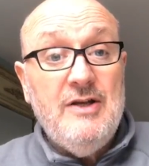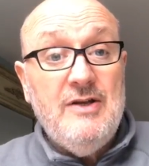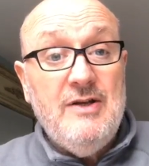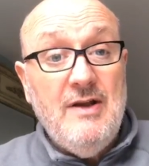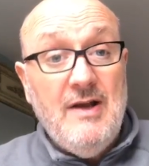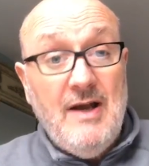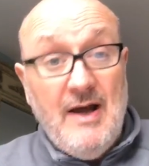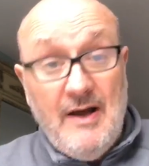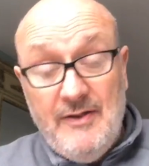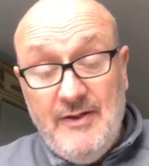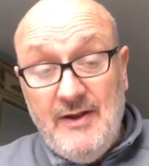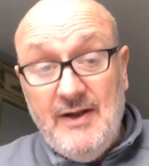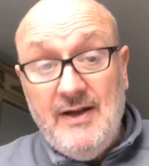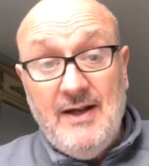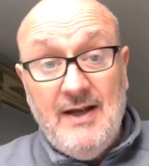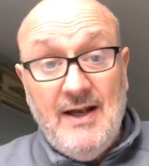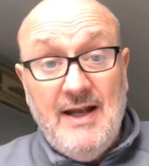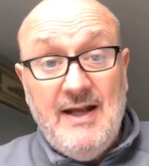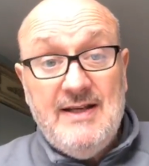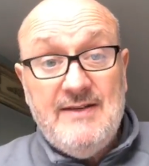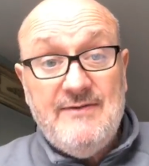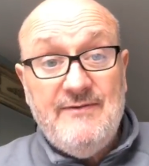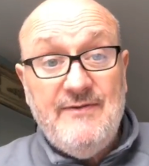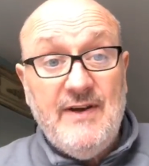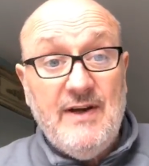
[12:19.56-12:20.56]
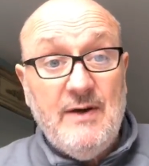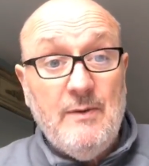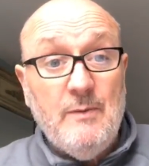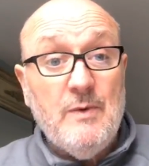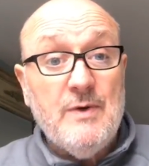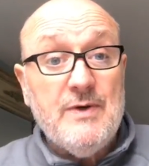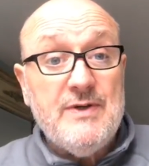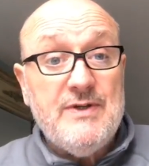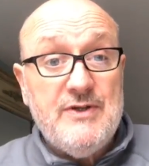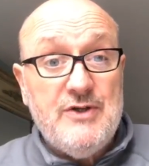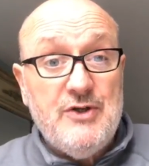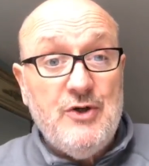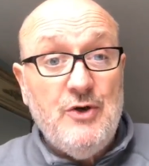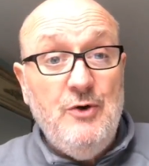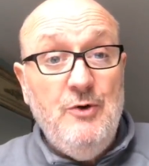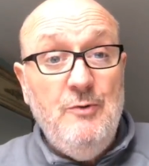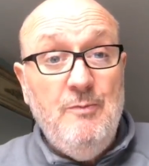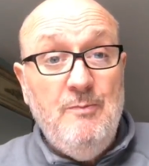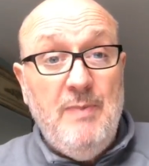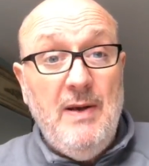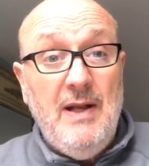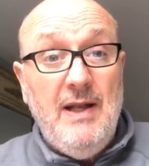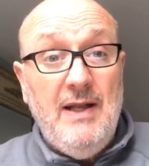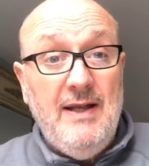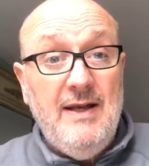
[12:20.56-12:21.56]
I think the last figure was
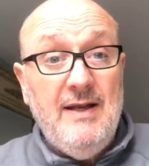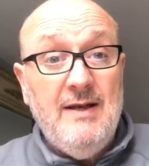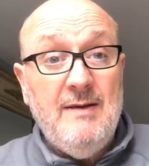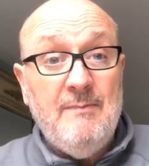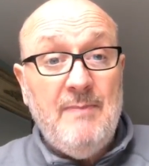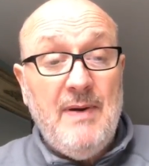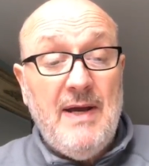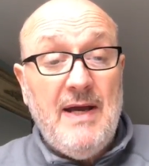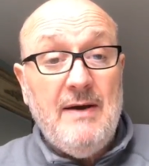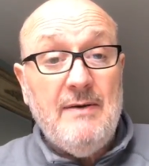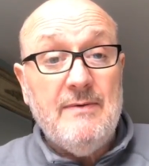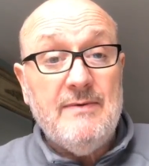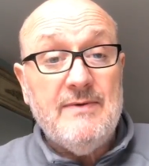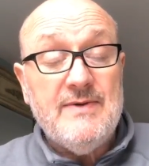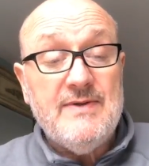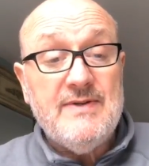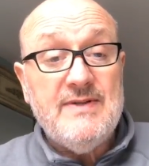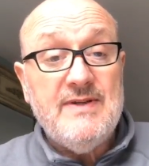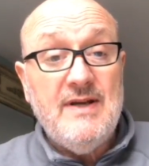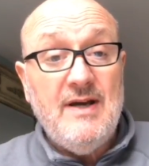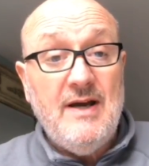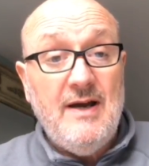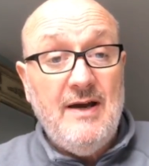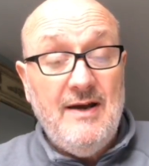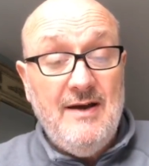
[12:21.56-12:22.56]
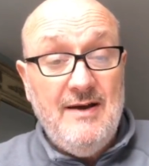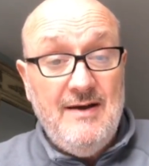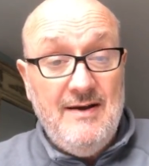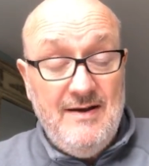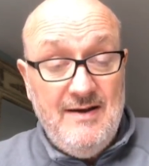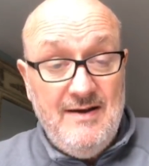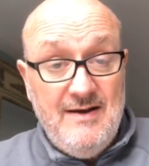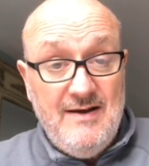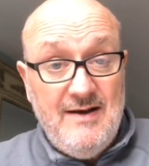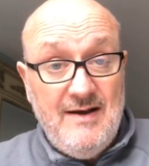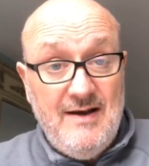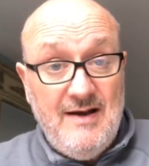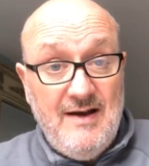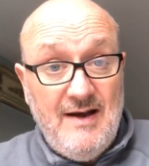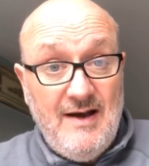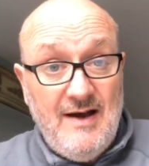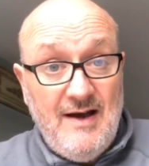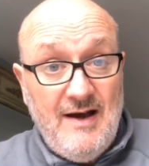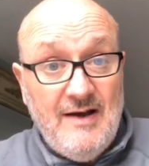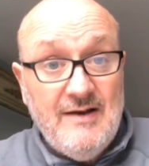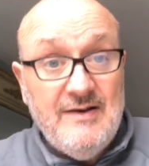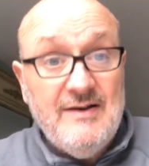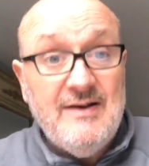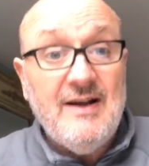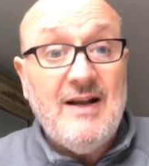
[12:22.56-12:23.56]
£2 billion
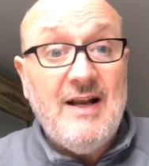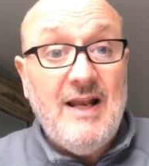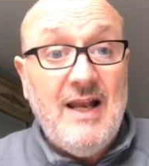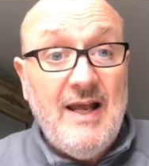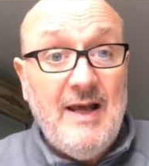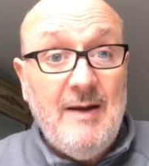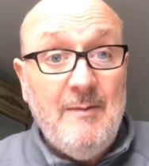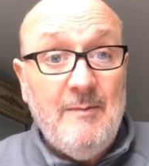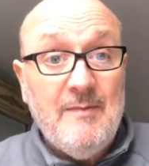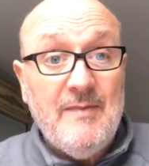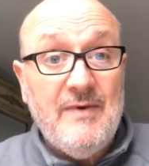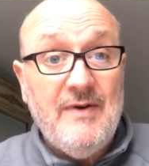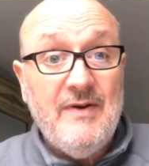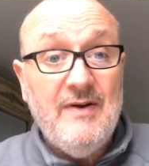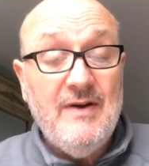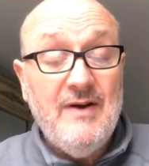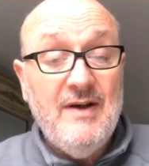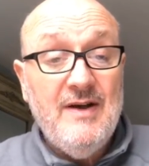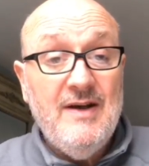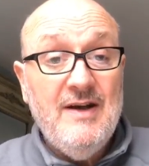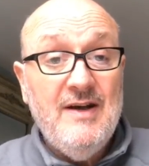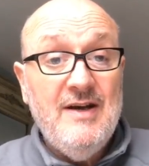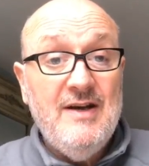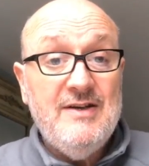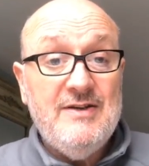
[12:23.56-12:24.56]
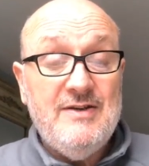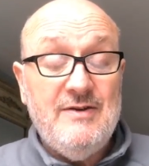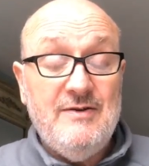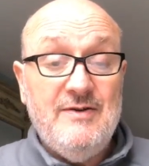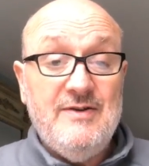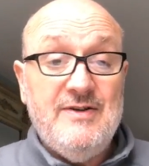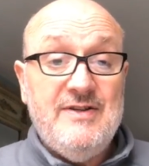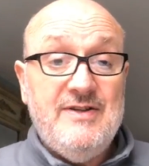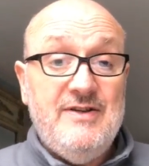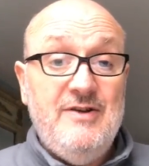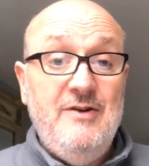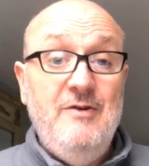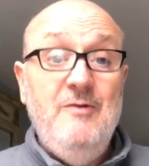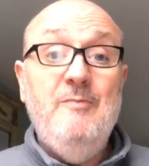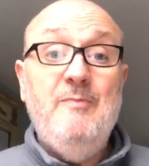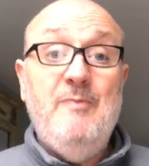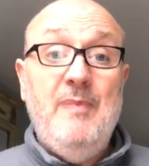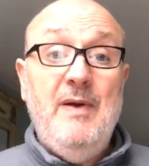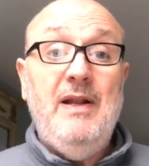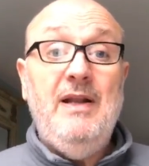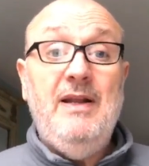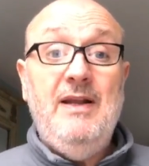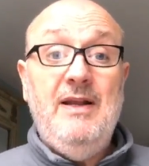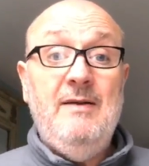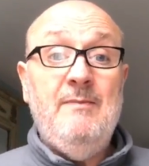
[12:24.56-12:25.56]
underclaimed. So there's £2
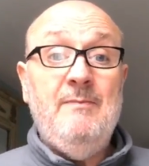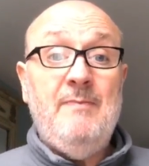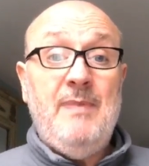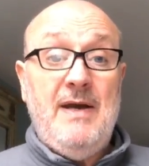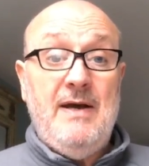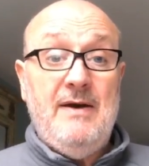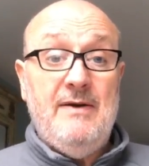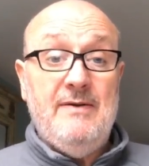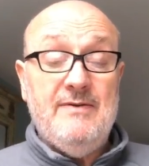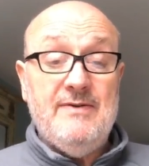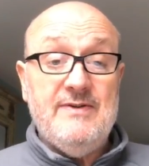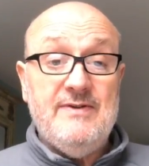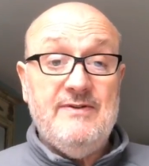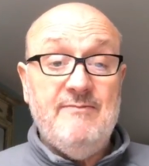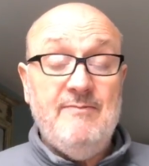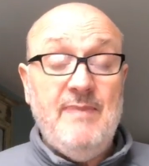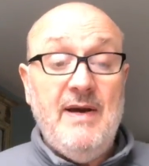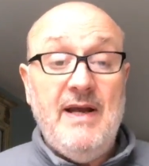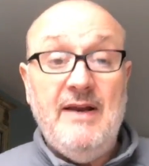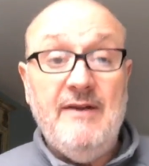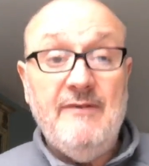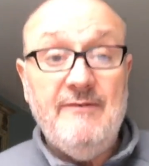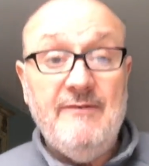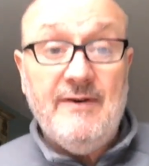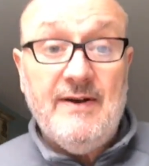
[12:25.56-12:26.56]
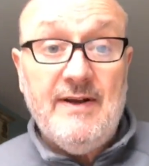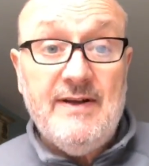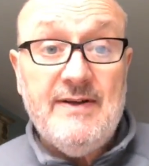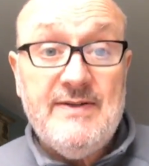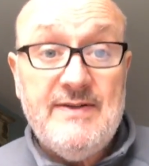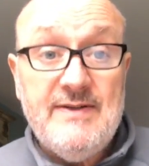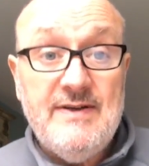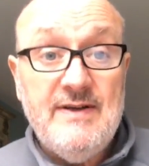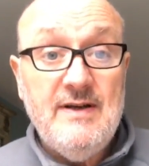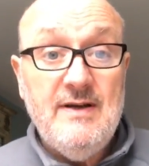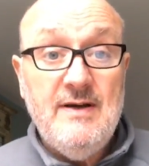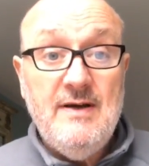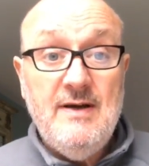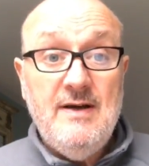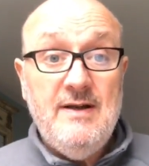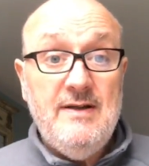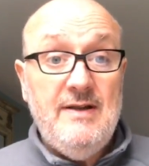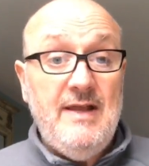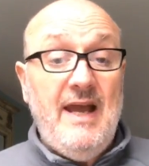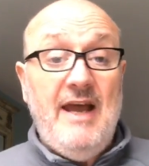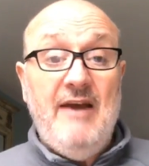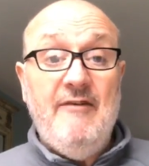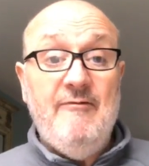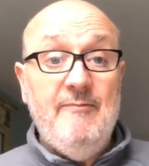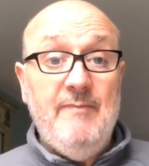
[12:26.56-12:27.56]
billion of benefits
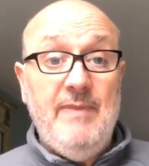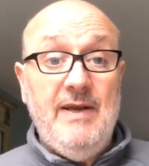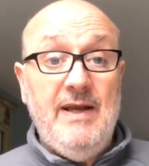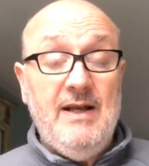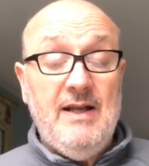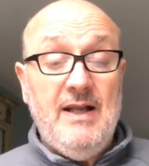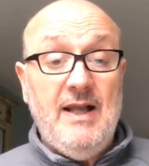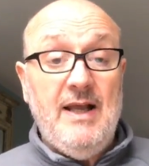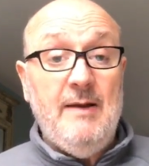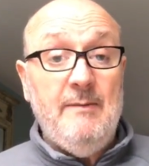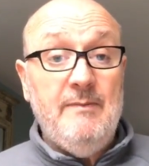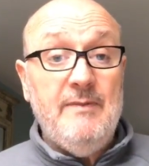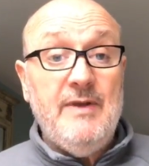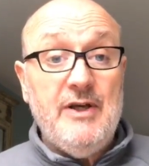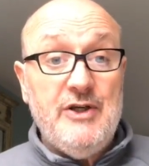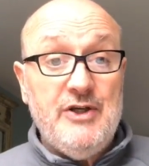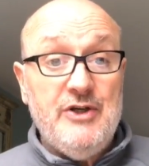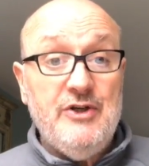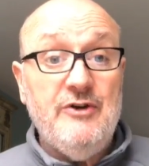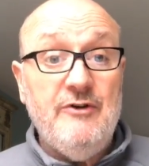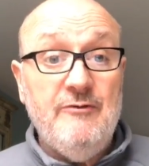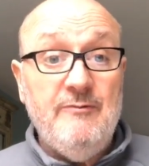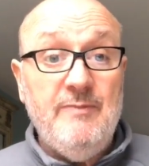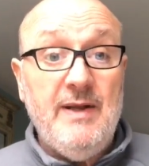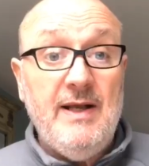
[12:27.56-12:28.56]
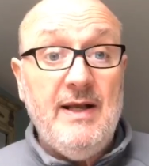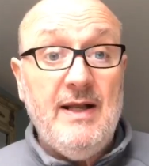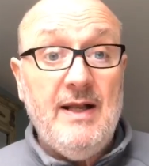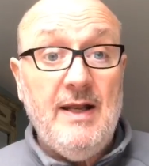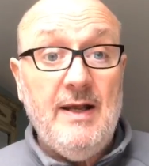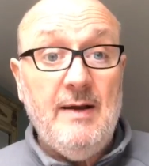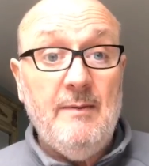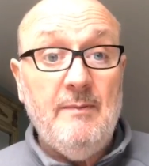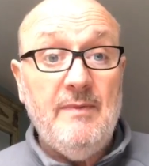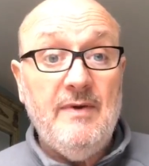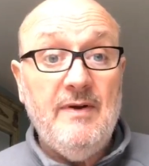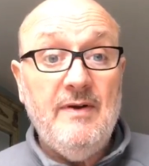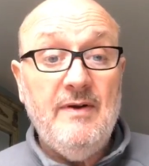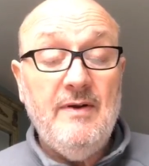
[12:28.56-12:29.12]
that haven't been claimed that should have been claimed.